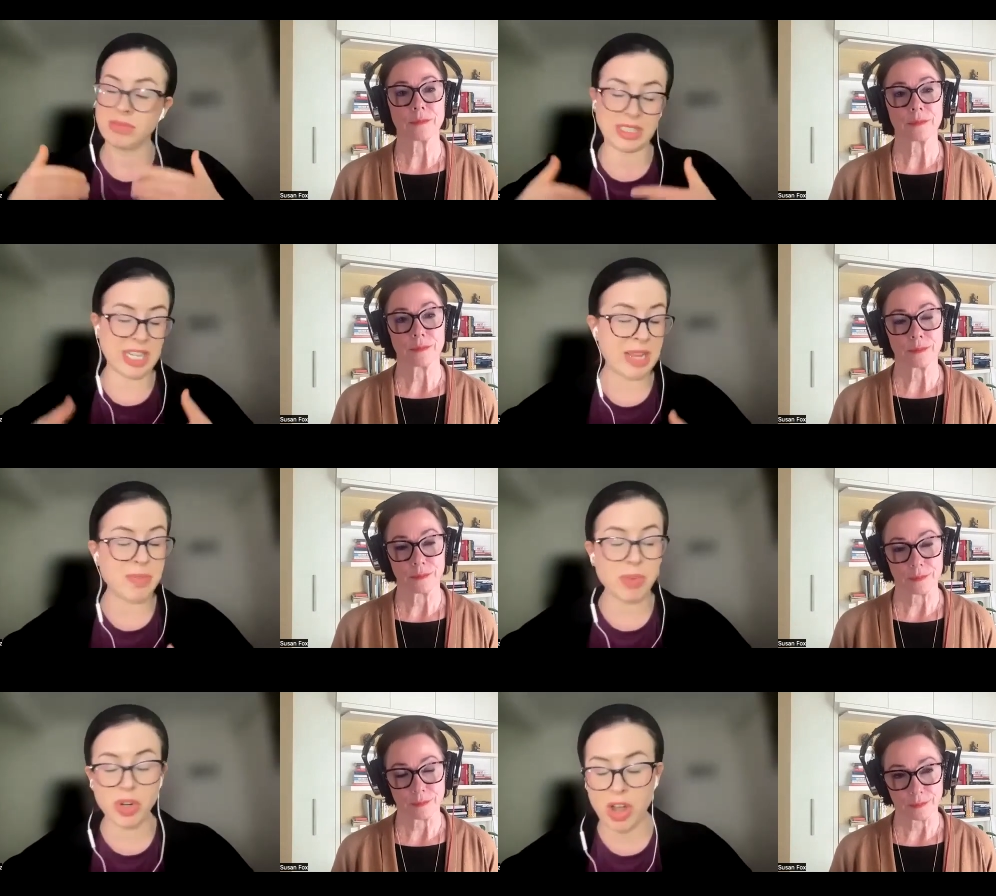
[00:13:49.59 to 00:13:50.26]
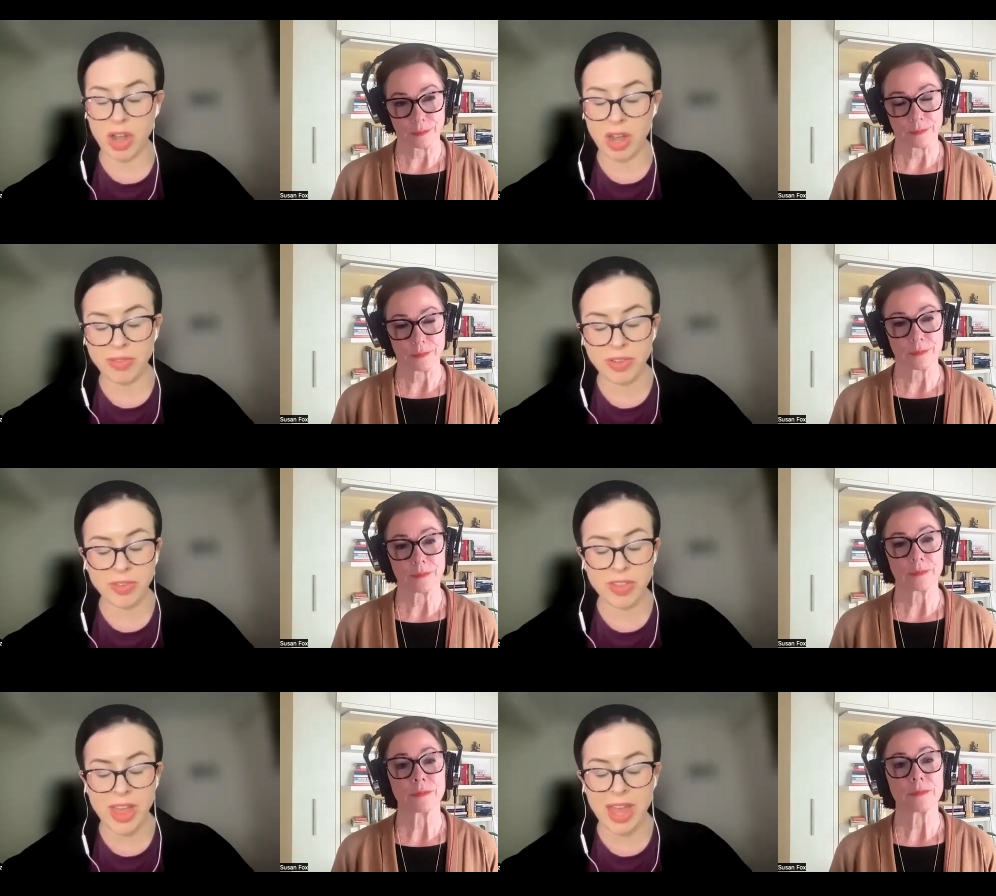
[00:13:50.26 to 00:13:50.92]
Speaker 1: tapered off
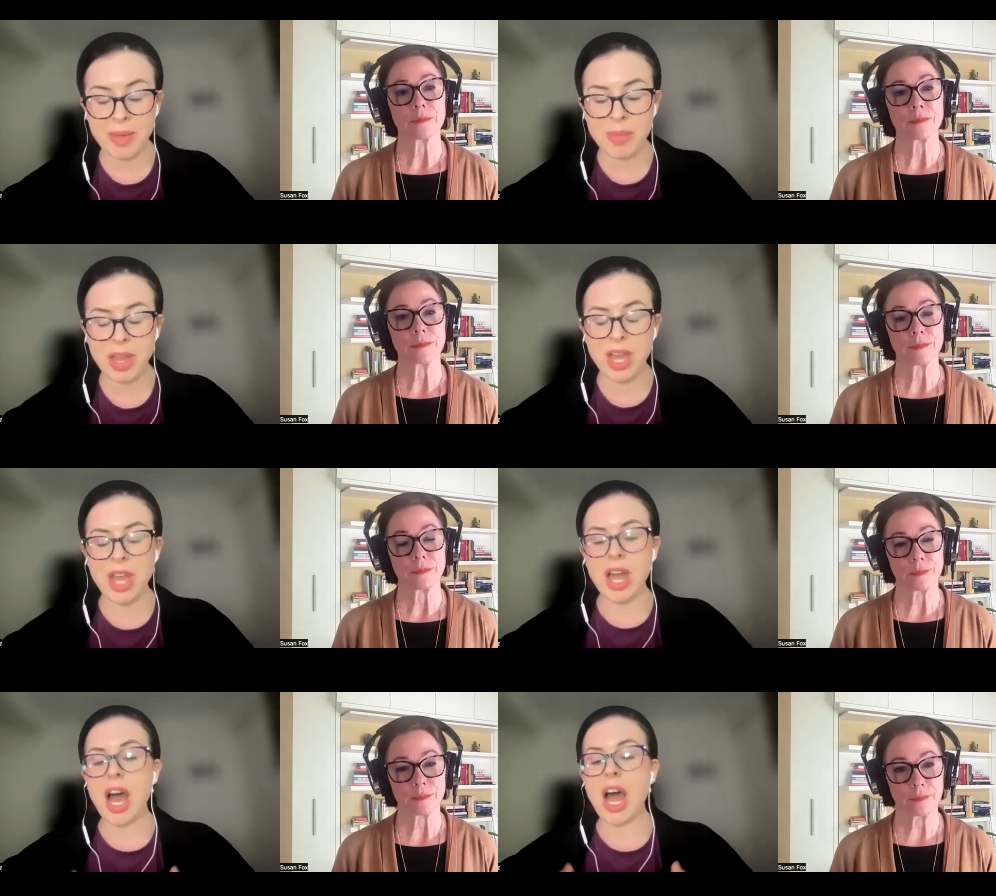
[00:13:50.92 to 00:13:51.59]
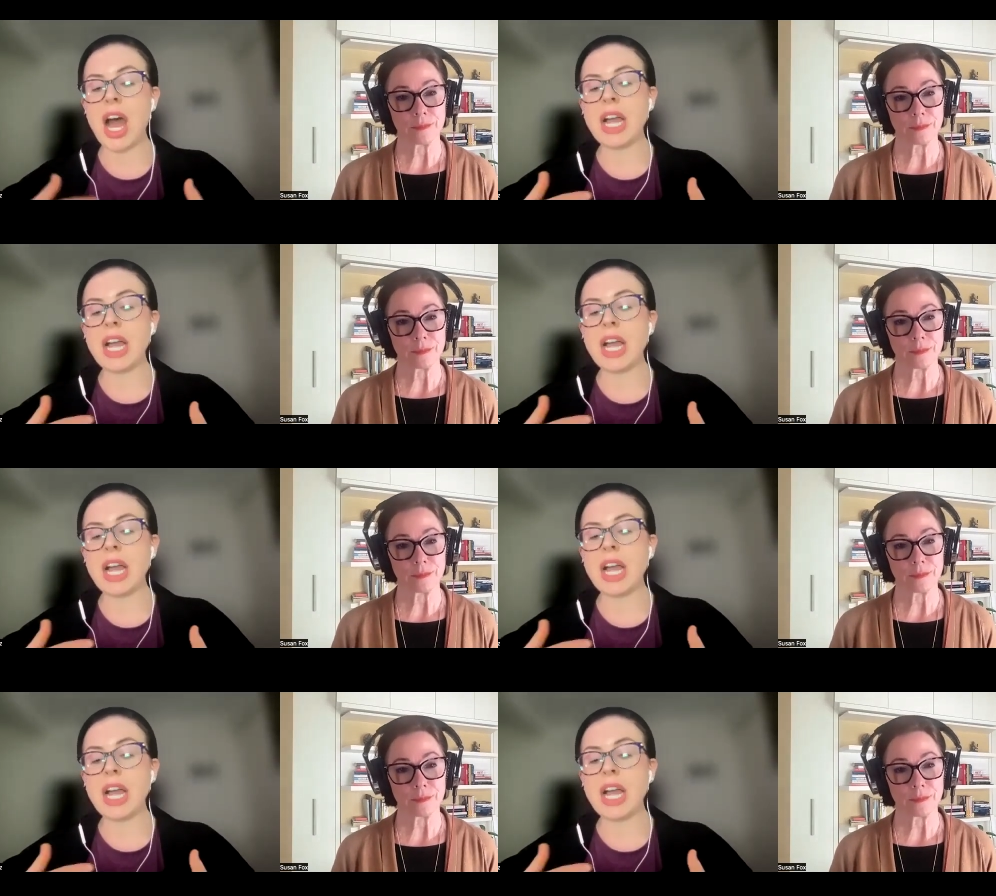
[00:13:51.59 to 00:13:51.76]
of them, mm-hmm.